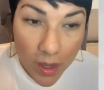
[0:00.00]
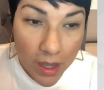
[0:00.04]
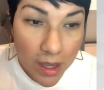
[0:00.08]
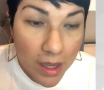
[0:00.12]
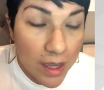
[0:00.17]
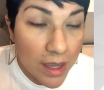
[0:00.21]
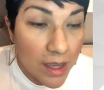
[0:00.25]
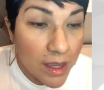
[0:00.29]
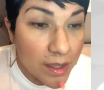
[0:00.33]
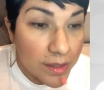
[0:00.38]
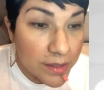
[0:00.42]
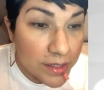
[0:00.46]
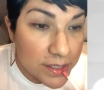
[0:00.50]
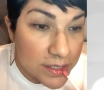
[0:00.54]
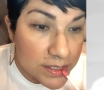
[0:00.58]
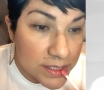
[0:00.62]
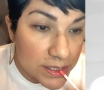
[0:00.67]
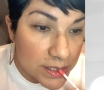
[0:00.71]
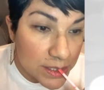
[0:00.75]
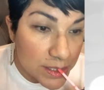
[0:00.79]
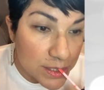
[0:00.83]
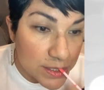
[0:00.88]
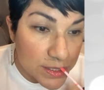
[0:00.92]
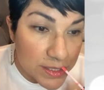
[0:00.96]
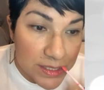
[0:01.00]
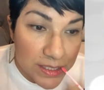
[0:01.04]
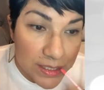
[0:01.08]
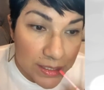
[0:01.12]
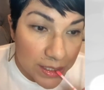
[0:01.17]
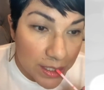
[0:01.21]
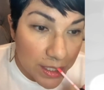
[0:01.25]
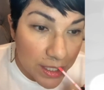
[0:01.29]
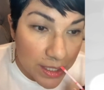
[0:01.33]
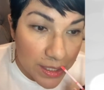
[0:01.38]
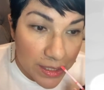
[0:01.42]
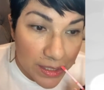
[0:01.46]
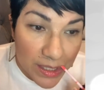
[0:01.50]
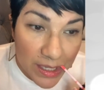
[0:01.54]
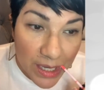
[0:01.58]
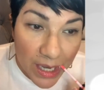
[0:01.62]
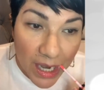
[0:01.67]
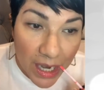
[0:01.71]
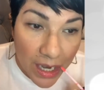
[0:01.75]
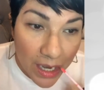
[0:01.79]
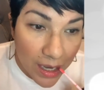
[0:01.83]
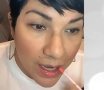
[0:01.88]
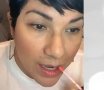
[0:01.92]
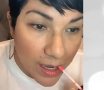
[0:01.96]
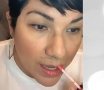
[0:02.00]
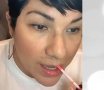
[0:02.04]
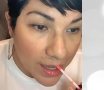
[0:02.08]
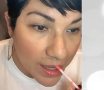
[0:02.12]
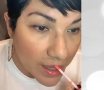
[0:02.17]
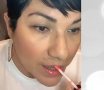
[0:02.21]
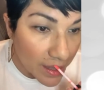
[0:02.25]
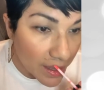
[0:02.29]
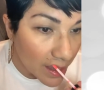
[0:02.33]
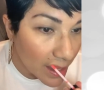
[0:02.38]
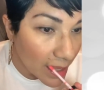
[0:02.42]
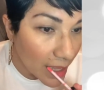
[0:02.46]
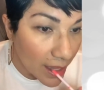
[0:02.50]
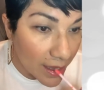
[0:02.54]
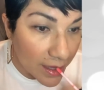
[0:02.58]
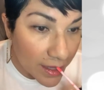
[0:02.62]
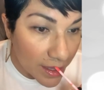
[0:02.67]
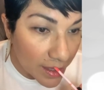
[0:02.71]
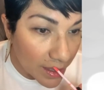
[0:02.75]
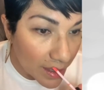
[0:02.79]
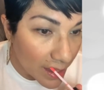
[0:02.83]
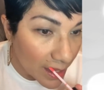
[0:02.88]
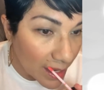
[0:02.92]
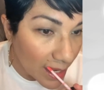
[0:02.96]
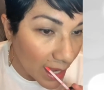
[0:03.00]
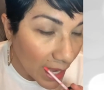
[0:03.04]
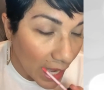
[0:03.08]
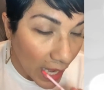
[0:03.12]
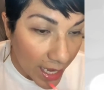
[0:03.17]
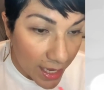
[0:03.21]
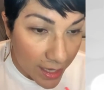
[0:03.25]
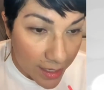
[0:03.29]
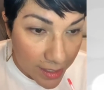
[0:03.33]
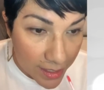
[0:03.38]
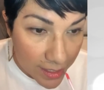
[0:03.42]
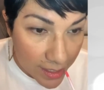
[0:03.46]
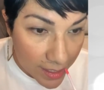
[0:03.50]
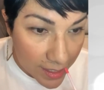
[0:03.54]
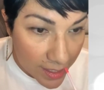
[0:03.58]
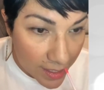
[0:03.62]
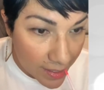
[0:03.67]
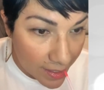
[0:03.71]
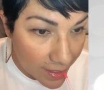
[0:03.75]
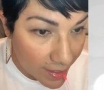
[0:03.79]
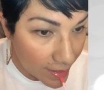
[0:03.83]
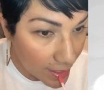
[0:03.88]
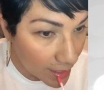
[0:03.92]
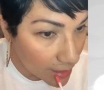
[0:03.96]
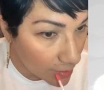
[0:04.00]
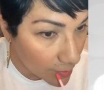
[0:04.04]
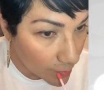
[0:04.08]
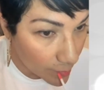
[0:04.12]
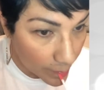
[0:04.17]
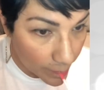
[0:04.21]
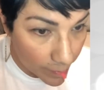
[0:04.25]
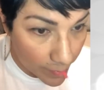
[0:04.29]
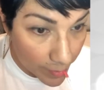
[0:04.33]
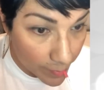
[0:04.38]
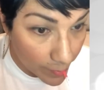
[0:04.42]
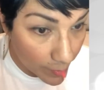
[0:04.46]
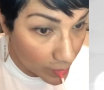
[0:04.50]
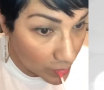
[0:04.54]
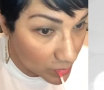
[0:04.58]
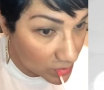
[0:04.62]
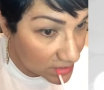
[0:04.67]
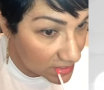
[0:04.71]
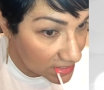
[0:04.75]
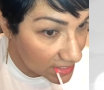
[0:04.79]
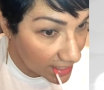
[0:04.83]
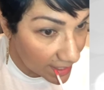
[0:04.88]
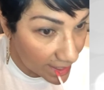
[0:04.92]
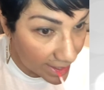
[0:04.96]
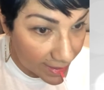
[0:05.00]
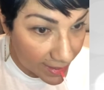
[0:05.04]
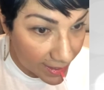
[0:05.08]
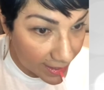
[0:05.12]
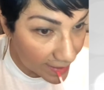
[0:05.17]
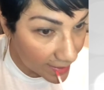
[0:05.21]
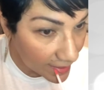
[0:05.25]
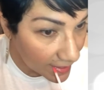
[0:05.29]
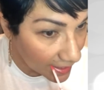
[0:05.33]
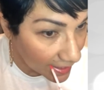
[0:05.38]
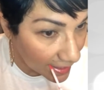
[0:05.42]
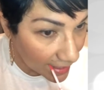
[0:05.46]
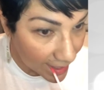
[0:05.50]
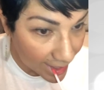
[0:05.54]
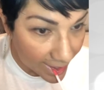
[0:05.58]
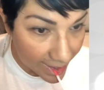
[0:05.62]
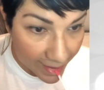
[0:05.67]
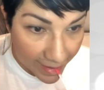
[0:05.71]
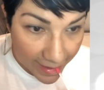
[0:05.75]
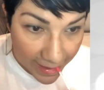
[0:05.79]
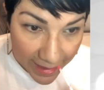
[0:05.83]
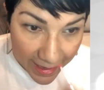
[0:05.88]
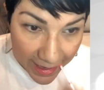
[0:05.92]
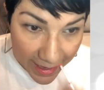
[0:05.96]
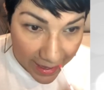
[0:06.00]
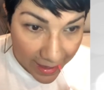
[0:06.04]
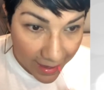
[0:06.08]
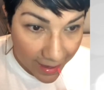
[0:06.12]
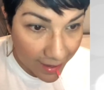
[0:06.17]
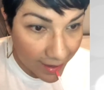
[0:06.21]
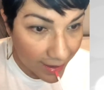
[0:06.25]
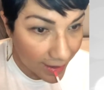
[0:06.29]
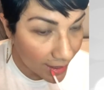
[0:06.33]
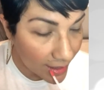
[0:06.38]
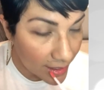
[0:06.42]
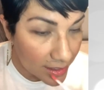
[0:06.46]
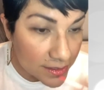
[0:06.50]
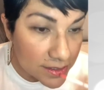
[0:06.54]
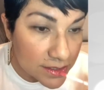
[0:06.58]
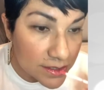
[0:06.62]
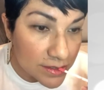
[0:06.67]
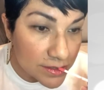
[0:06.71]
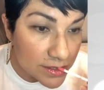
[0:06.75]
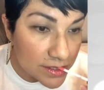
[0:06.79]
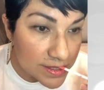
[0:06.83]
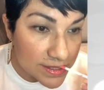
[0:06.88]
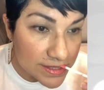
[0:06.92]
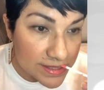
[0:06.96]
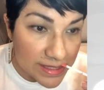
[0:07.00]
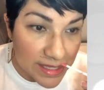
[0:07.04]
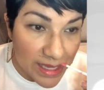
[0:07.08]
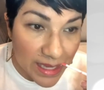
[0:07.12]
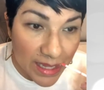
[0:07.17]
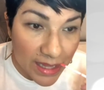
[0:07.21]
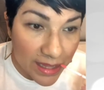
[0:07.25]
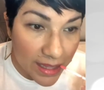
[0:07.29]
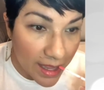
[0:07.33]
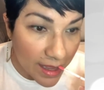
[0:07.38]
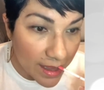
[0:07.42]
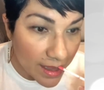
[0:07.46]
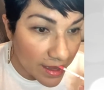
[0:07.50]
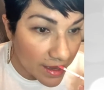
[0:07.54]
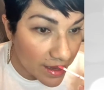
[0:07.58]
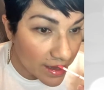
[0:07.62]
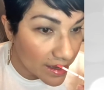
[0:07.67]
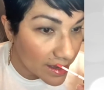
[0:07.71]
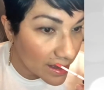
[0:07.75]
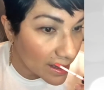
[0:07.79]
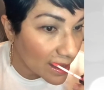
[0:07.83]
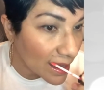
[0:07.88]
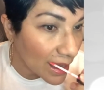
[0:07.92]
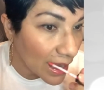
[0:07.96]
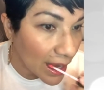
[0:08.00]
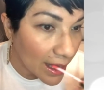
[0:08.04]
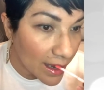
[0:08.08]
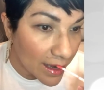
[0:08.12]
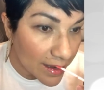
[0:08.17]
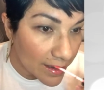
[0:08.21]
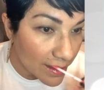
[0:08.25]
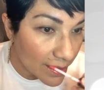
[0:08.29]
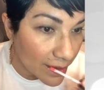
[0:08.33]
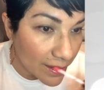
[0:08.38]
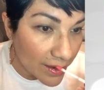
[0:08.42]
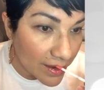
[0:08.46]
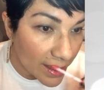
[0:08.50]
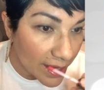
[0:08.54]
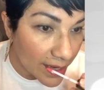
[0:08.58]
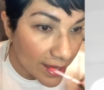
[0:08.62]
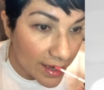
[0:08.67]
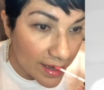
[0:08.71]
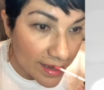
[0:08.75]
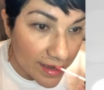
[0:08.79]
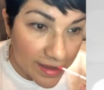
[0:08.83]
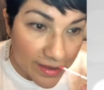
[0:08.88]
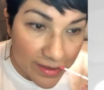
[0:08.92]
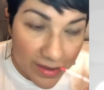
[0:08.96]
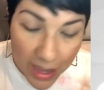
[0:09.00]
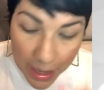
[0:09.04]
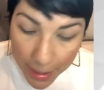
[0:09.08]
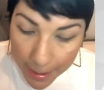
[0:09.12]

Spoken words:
this is the color again in Mimosa. So just like that, all right, okay.